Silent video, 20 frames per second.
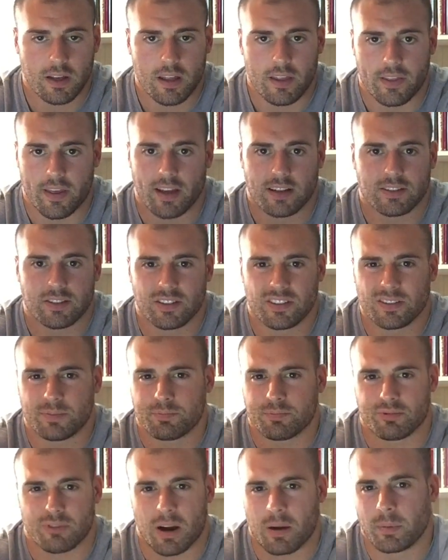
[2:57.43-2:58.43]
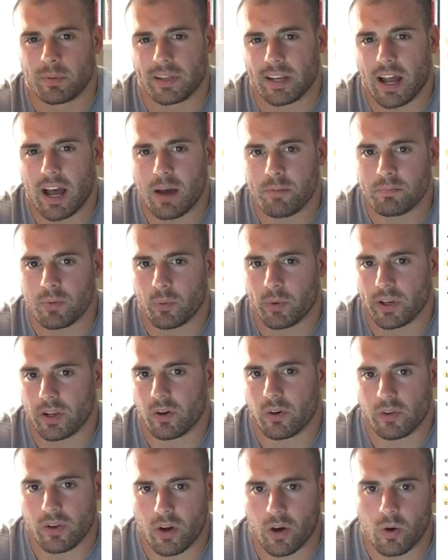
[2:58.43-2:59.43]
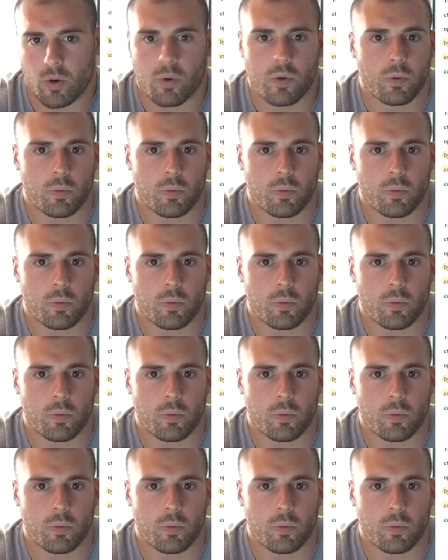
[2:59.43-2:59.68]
the answer is probably not, but we don't know.